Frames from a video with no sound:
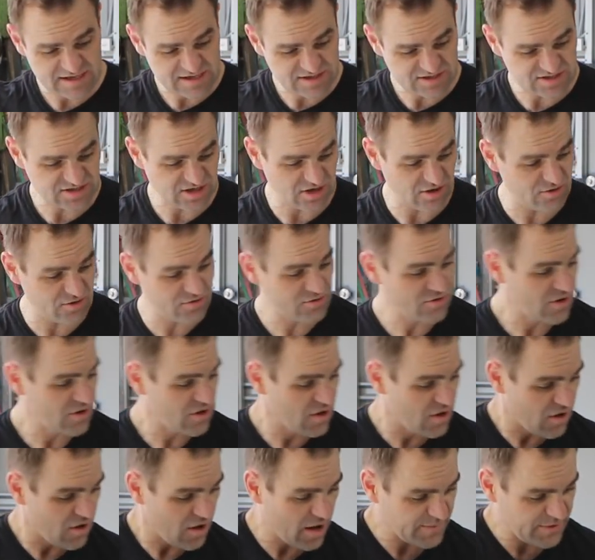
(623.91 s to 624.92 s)
So
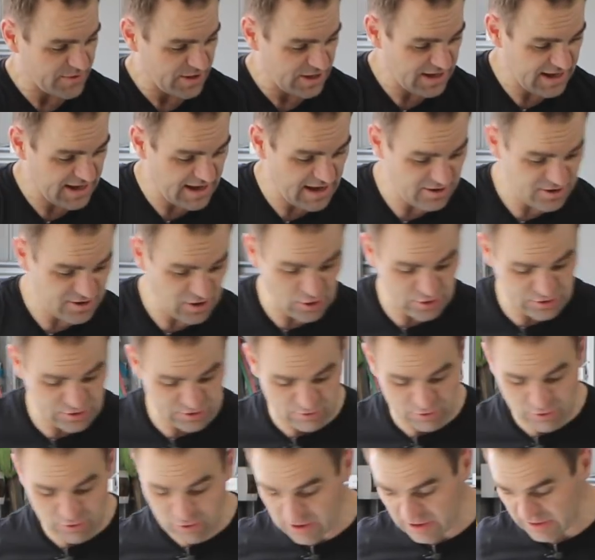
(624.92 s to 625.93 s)
I'm going to now go
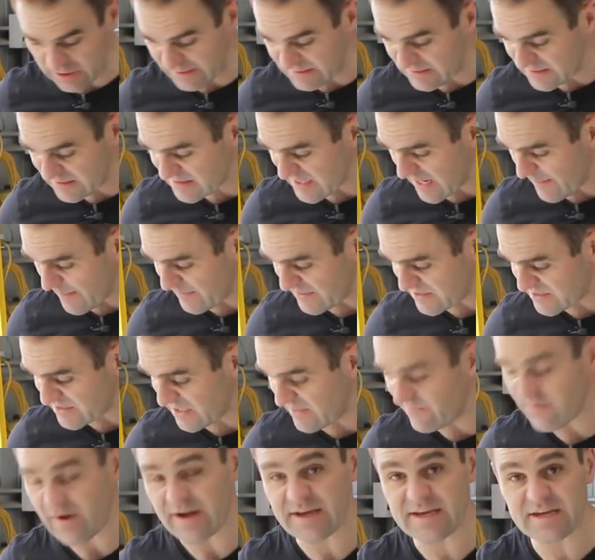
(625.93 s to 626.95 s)
through, clean this up, and see
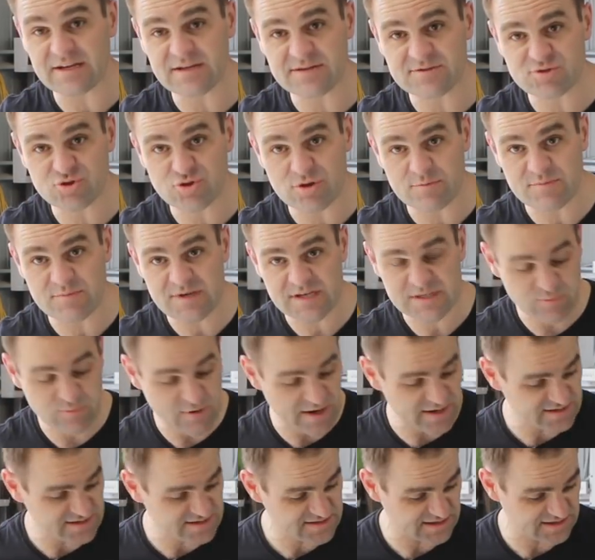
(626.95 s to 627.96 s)
if I can trim this
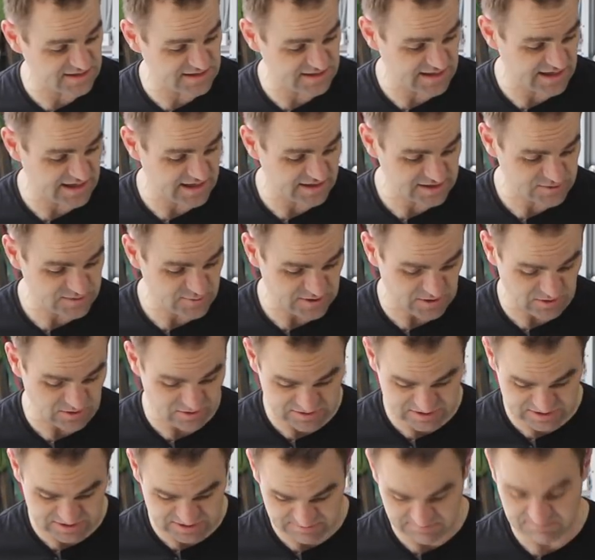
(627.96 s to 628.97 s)
one and see how this one
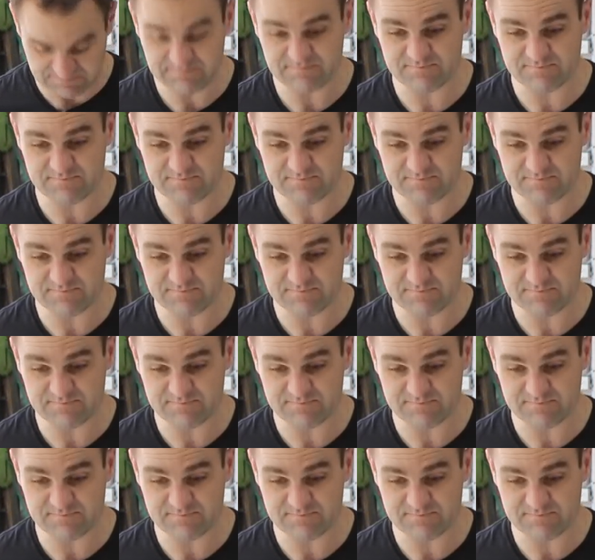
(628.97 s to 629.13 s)
looks.